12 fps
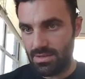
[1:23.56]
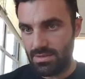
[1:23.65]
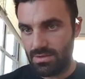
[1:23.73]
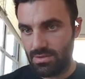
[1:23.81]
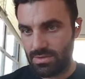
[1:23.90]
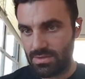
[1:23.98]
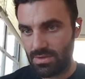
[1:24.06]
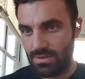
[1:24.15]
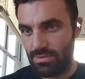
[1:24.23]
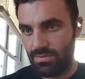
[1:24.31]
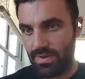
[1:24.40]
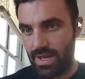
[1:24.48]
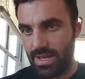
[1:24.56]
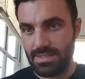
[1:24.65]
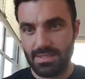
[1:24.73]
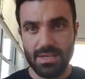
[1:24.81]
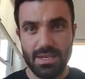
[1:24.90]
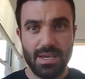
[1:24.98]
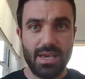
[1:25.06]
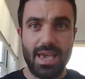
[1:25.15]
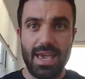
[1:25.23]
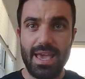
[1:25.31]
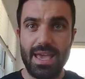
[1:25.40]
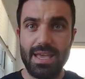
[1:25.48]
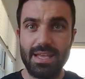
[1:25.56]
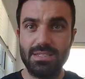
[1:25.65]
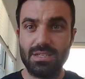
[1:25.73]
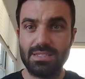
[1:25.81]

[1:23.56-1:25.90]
not so little face, and